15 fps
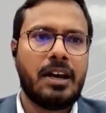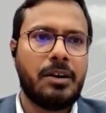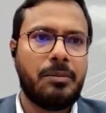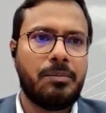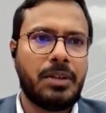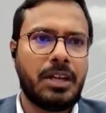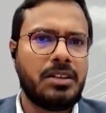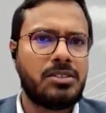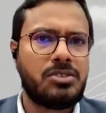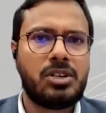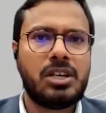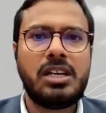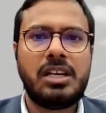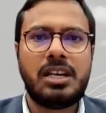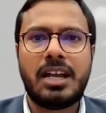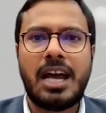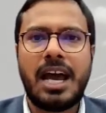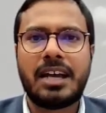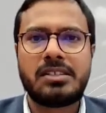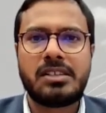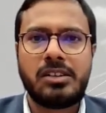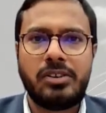And it's really an
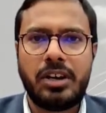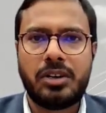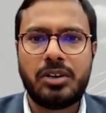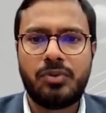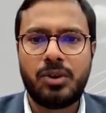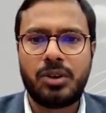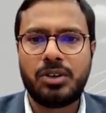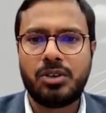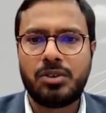accelerator for